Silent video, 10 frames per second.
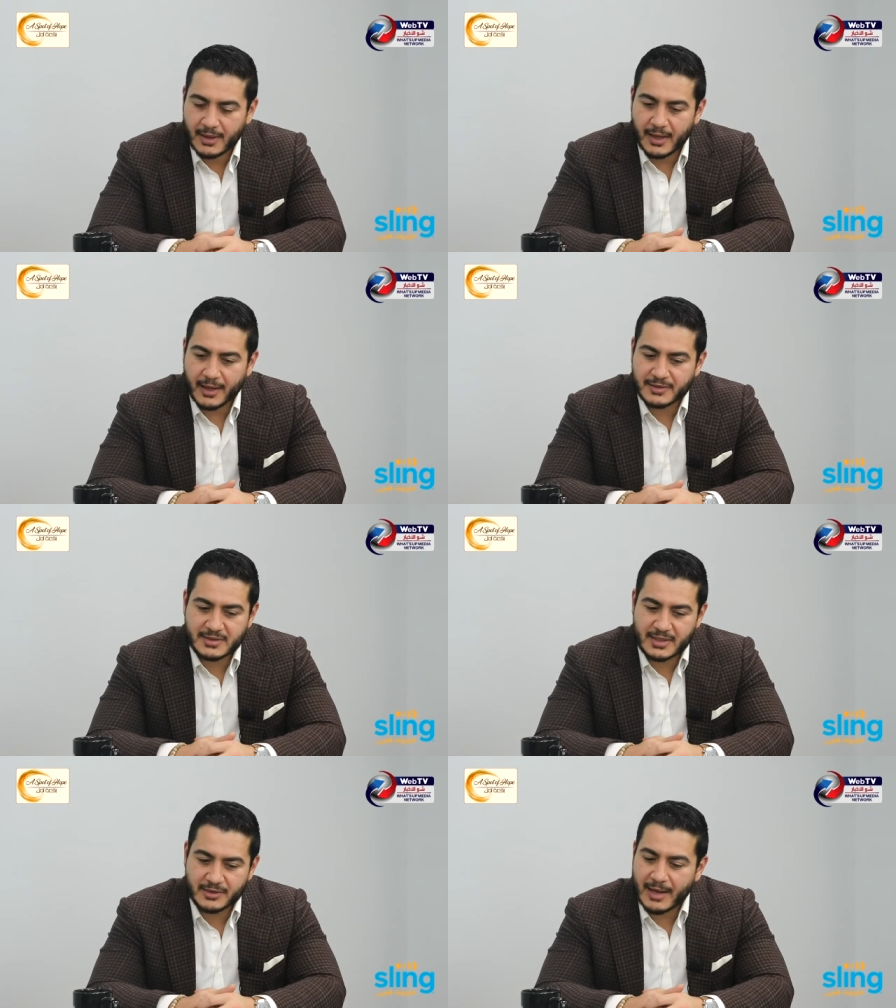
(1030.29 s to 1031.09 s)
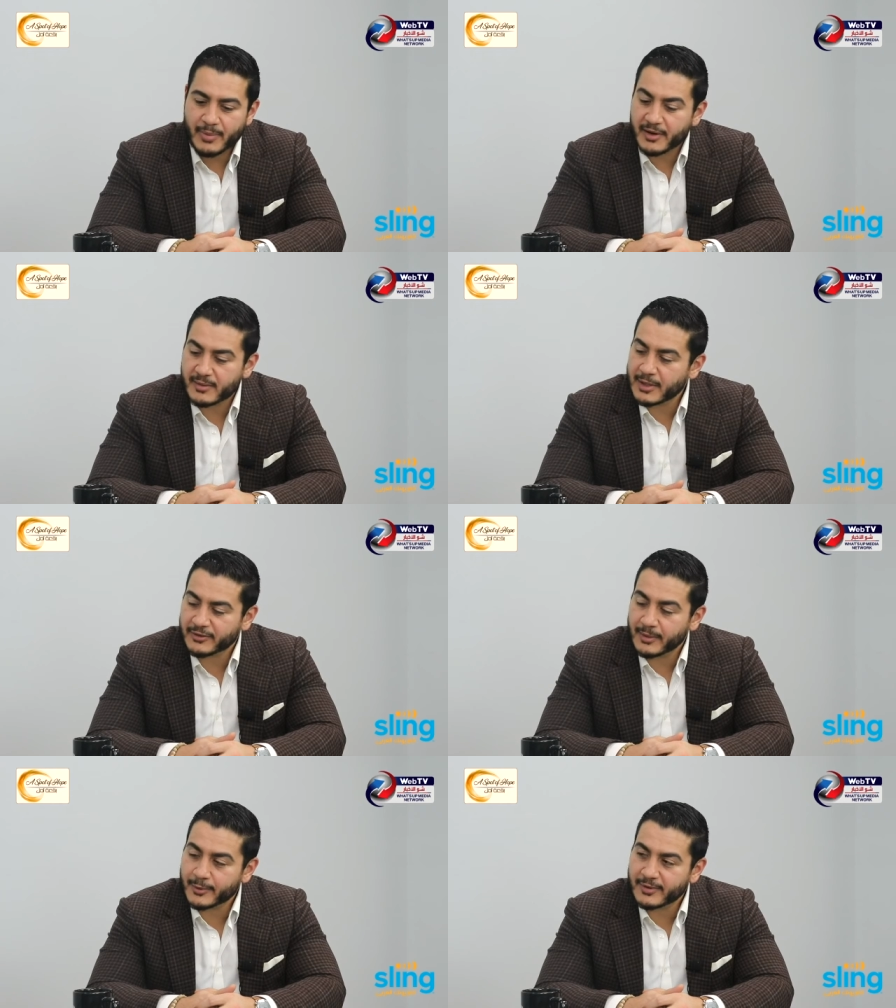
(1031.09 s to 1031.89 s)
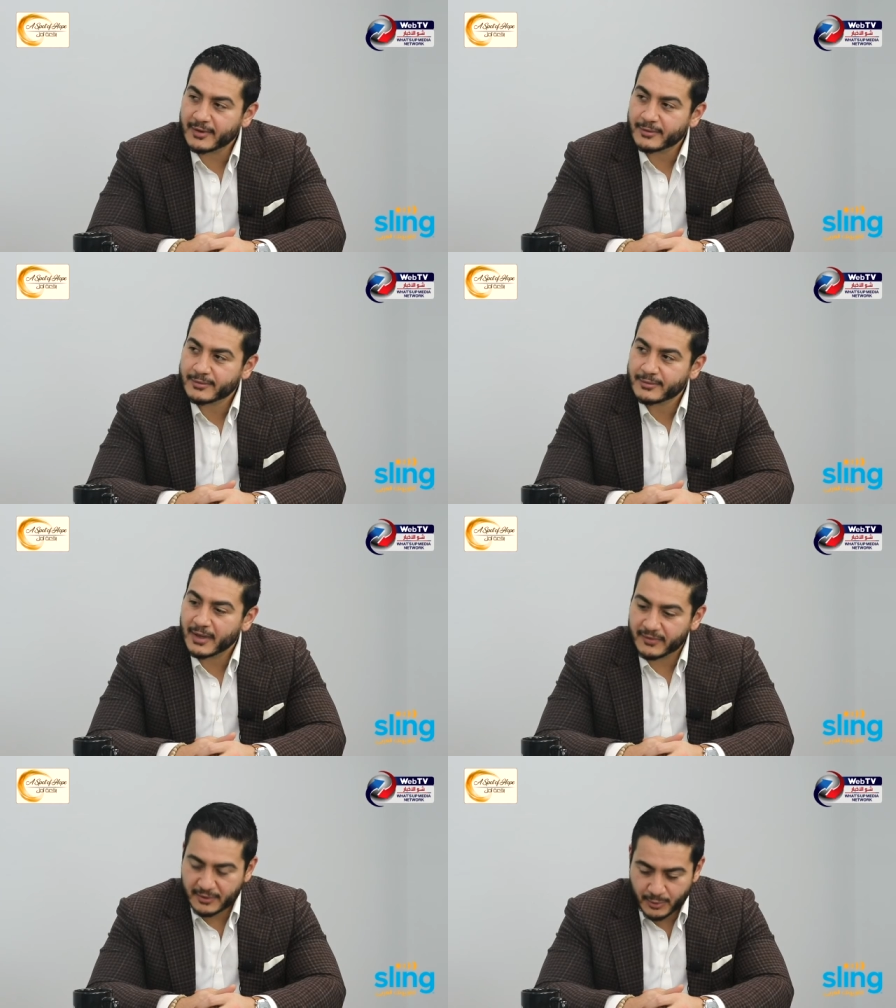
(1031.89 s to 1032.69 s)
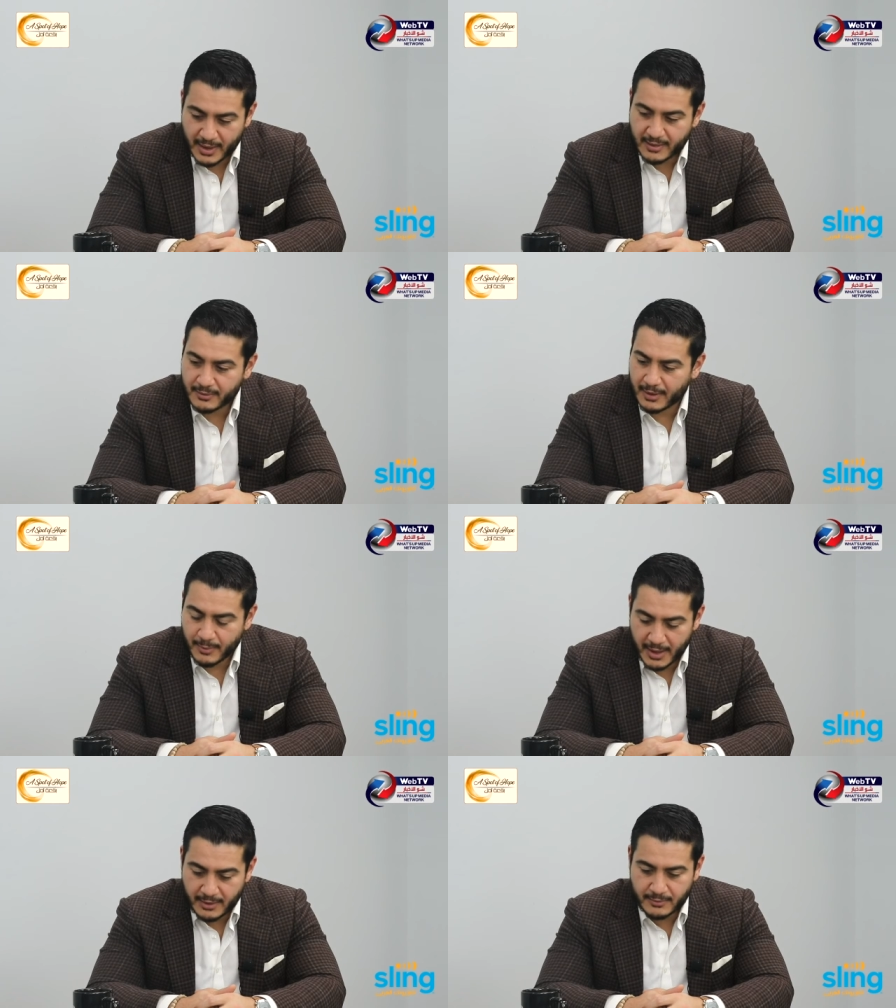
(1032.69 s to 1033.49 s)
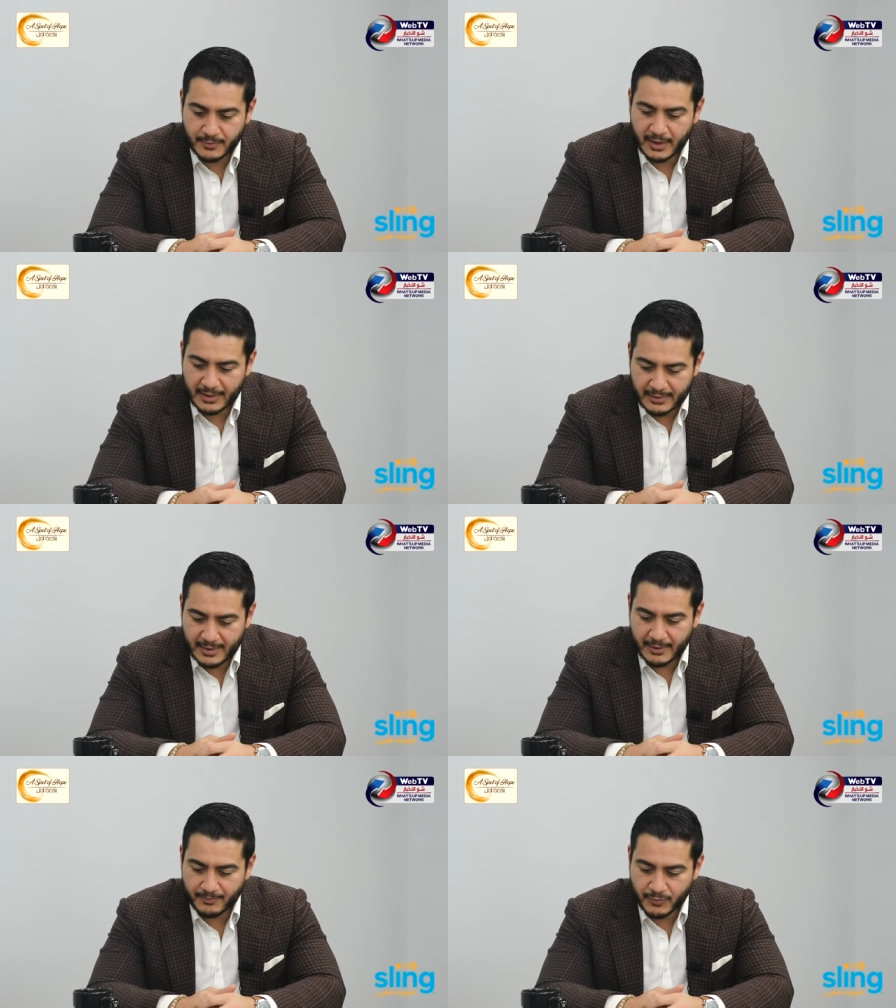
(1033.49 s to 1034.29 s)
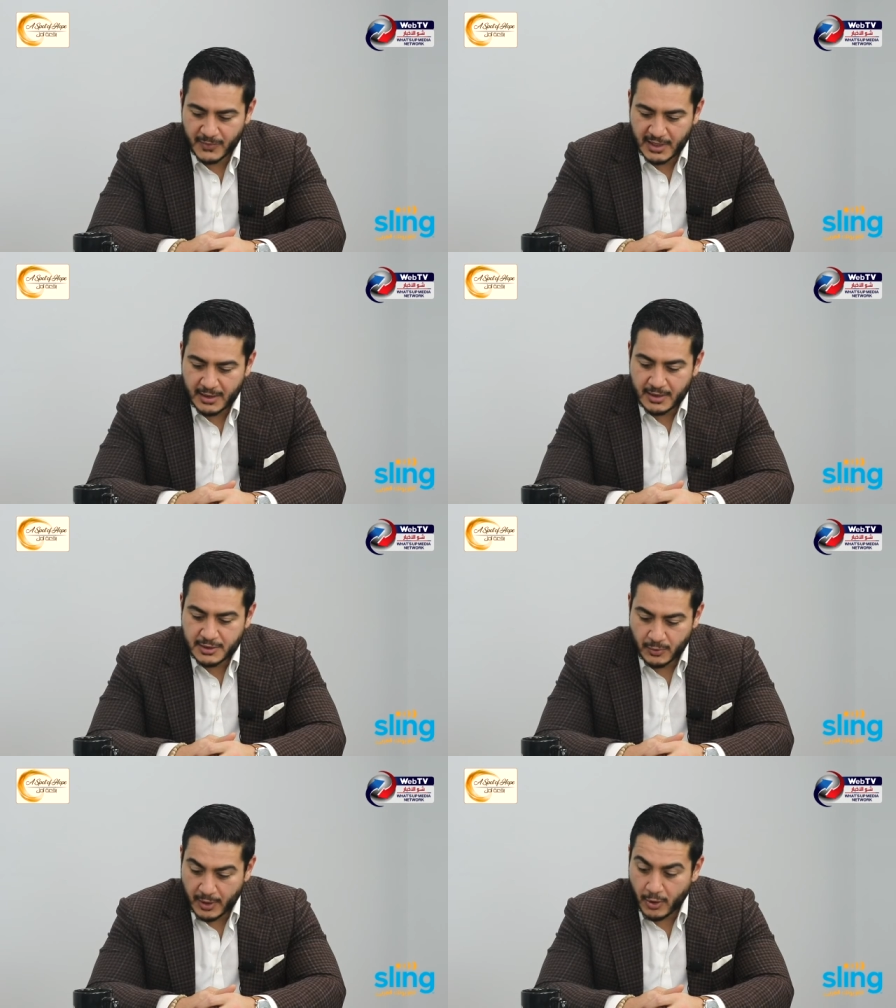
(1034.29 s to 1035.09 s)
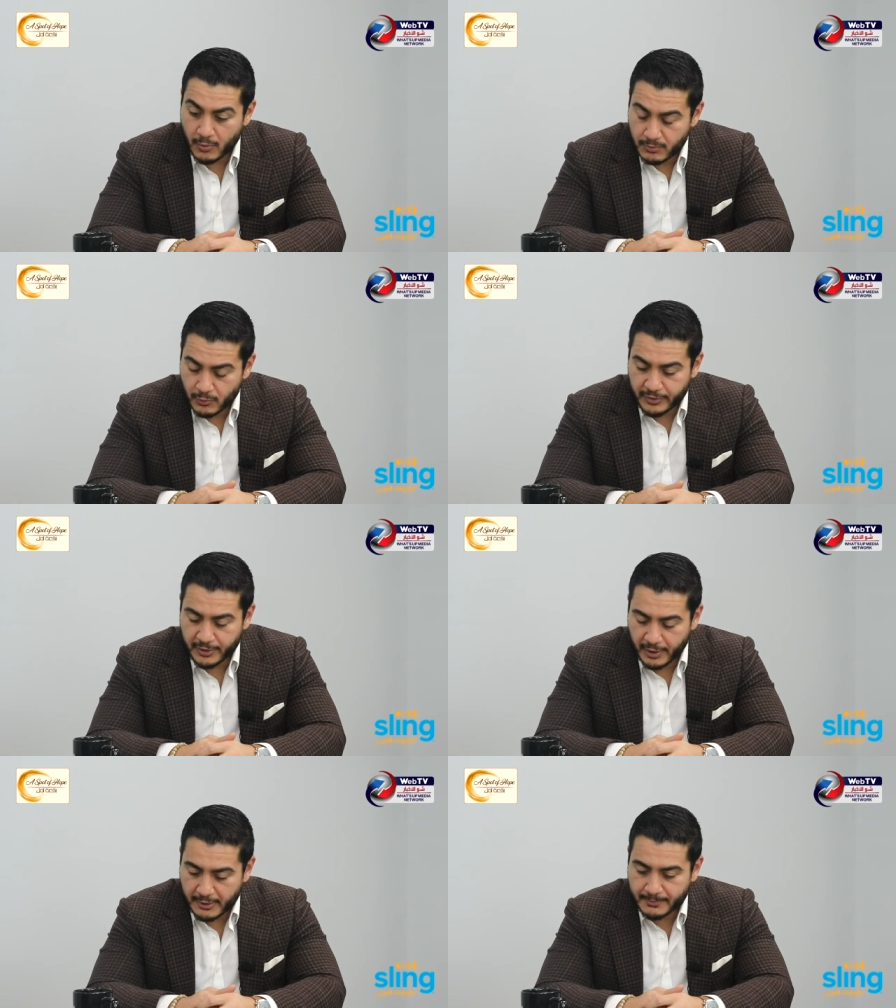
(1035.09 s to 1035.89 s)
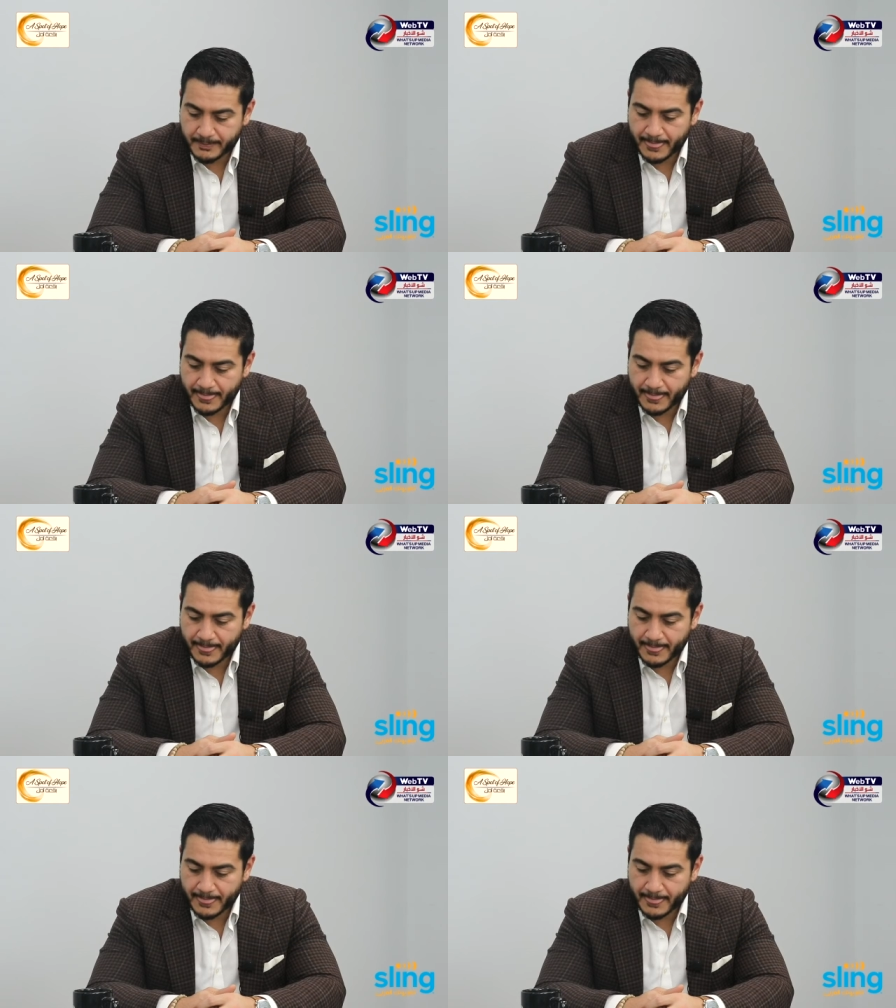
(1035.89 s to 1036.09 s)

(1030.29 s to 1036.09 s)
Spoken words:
And she said, you're not better than me, don't tell me what to do. I said, you're right, I'm not. And she went home with her daughter.